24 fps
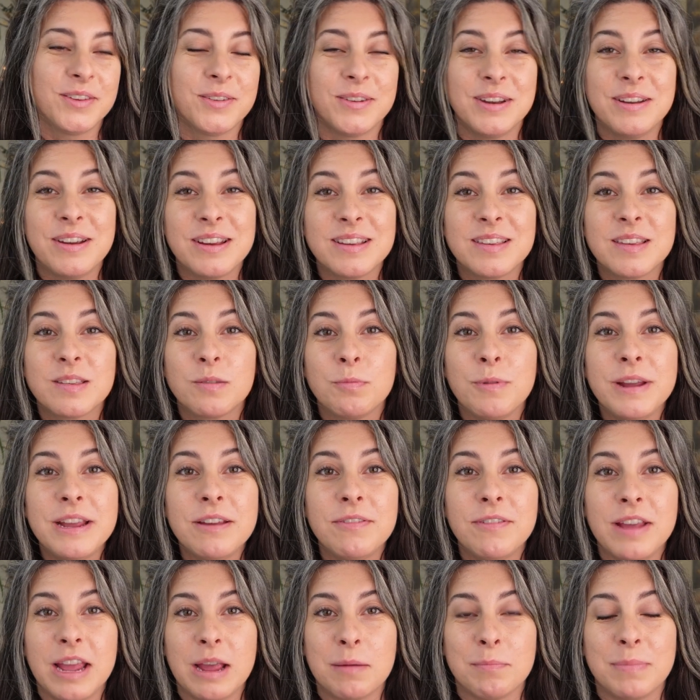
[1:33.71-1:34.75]
So anyways, this week
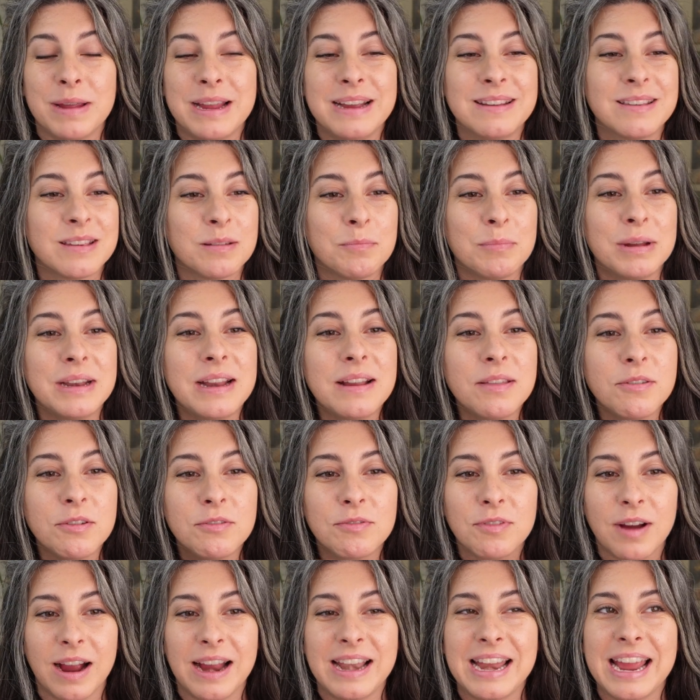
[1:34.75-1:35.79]
of camping, it's a Monday through
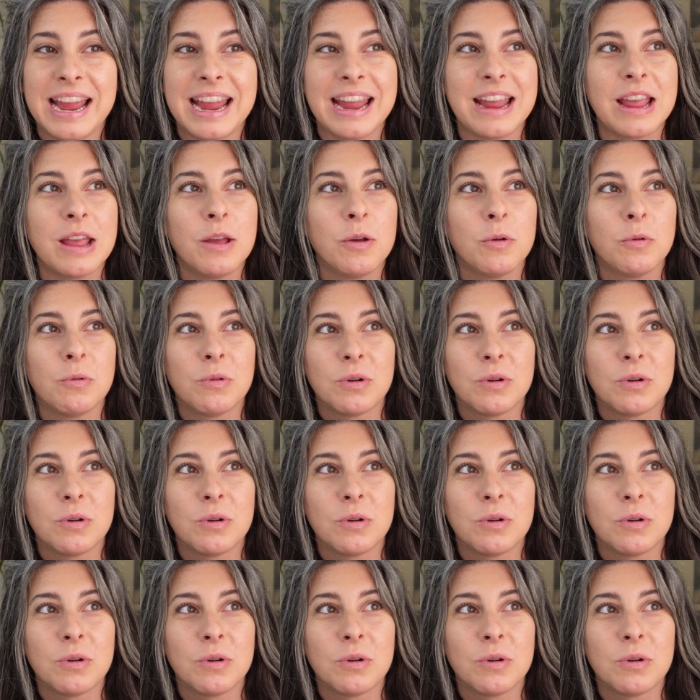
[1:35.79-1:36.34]
Friday.